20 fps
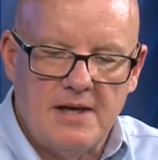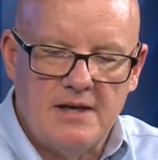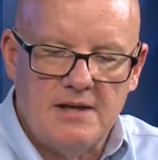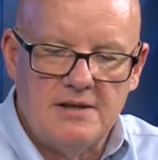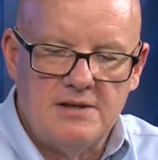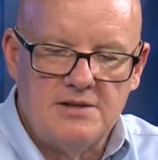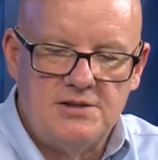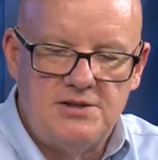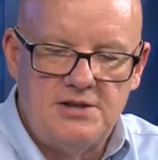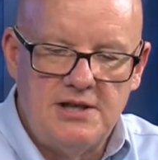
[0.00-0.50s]

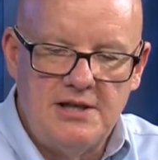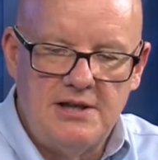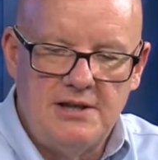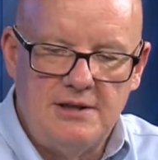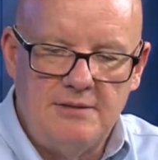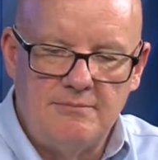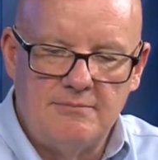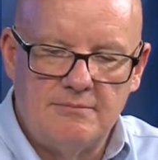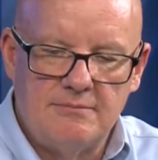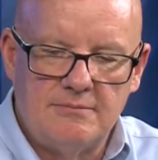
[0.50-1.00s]

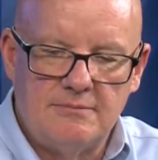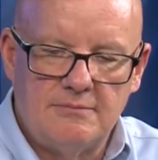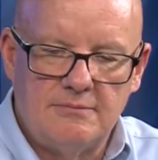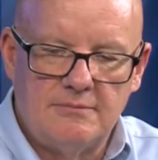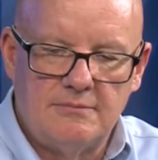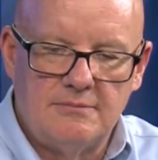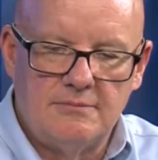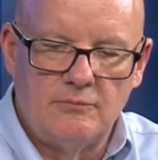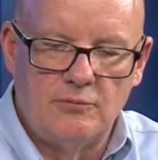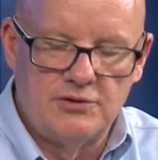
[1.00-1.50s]
she
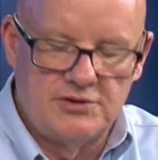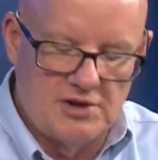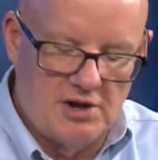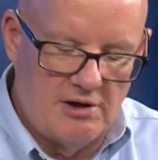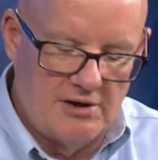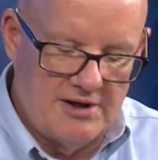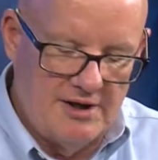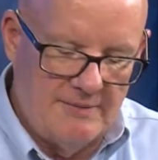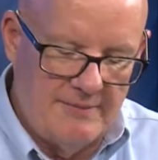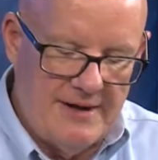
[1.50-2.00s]
was
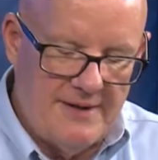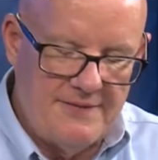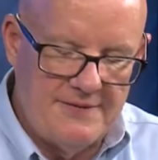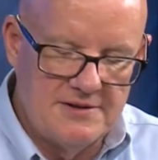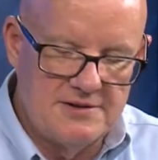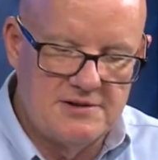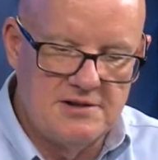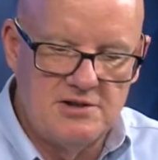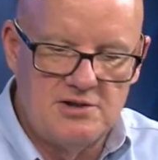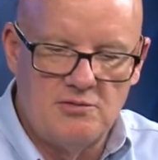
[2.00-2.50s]
talking about this
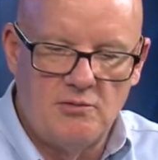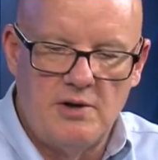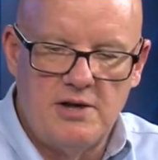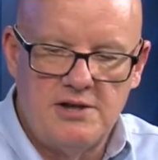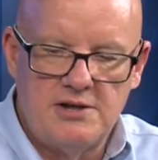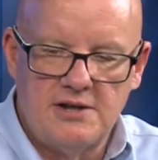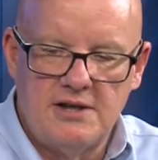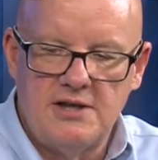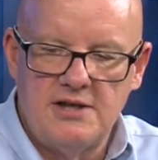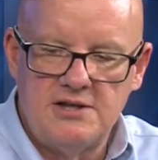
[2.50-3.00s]

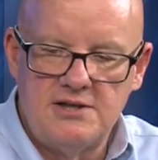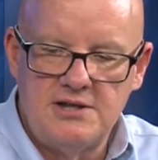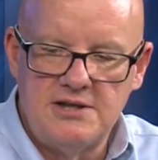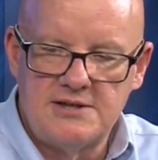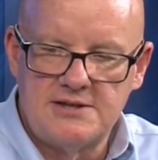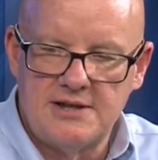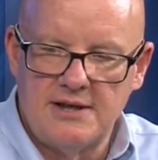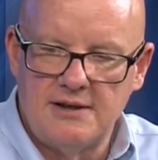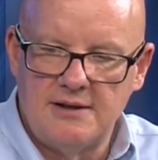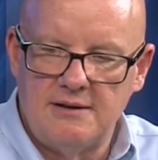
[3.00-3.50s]
situation, and she
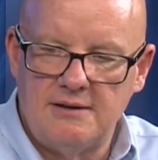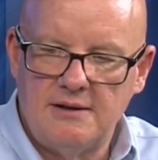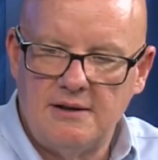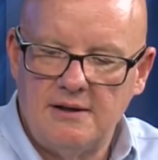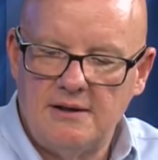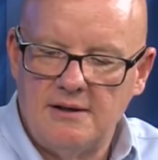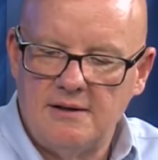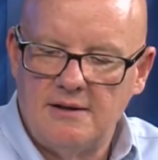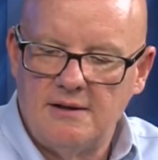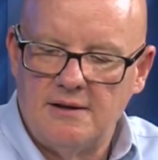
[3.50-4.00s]
said
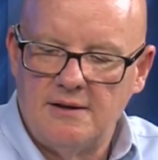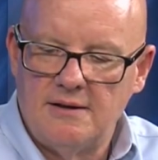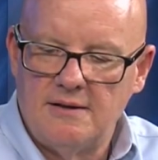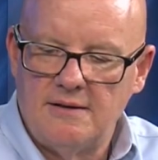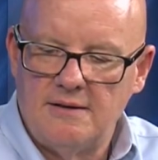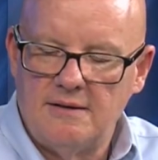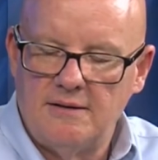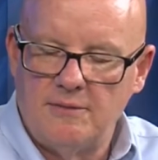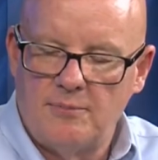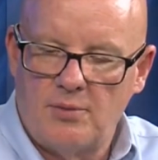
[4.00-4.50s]

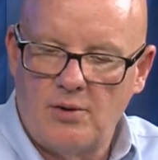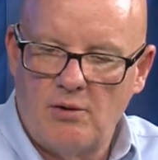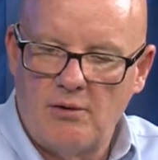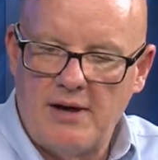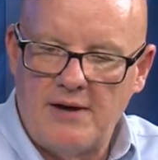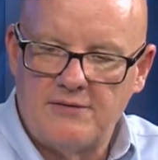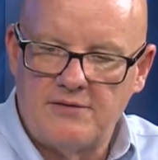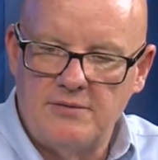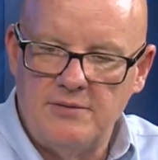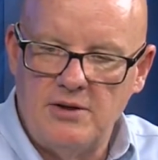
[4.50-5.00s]
the pro-life
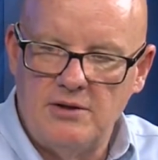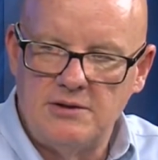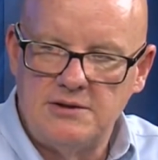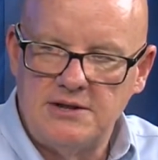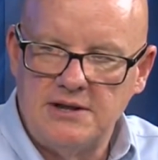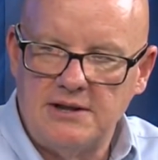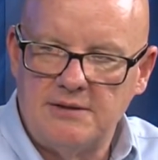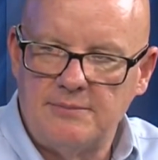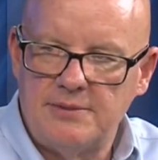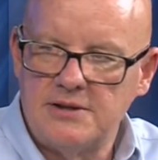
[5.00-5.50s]
community
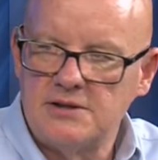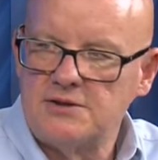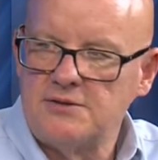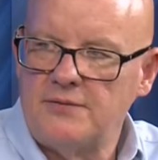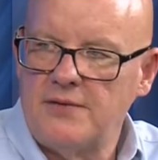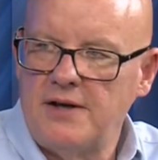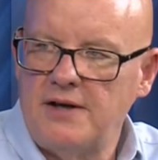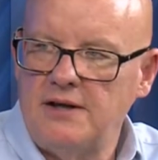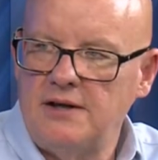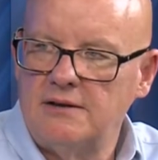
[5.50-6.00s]
in
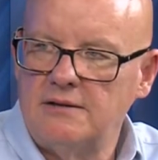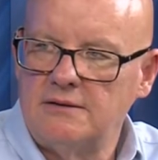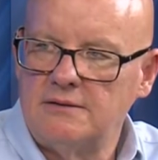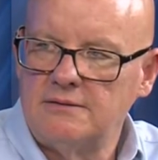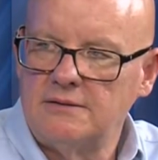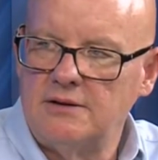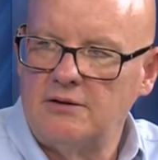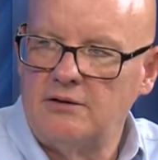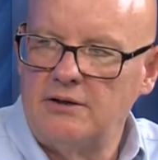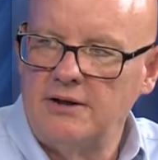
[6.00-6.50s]
Pennsylvania,
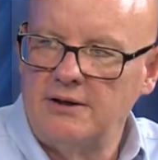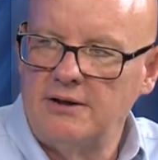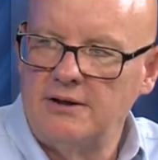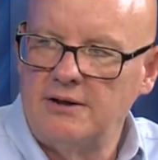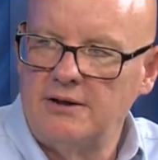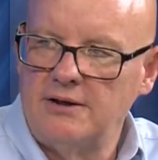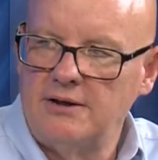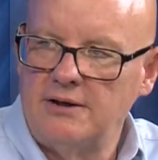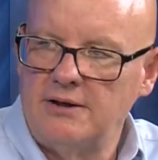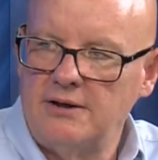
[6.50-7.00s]
or
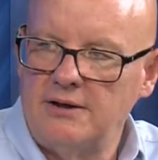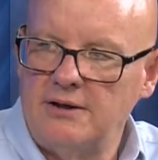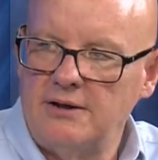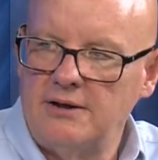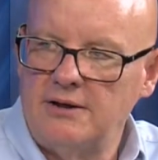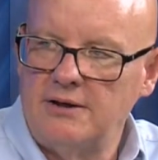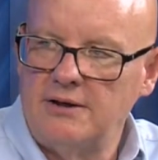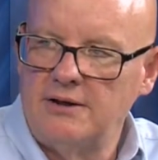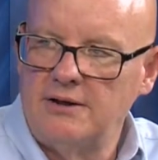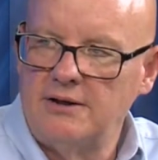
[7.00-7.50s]
at least her
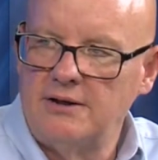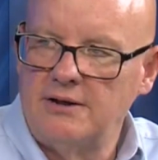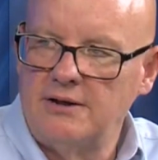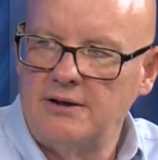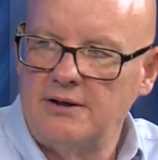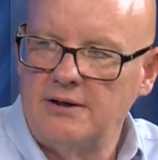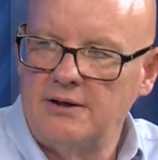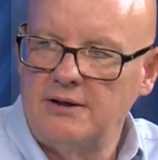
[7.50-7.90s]
experience has been,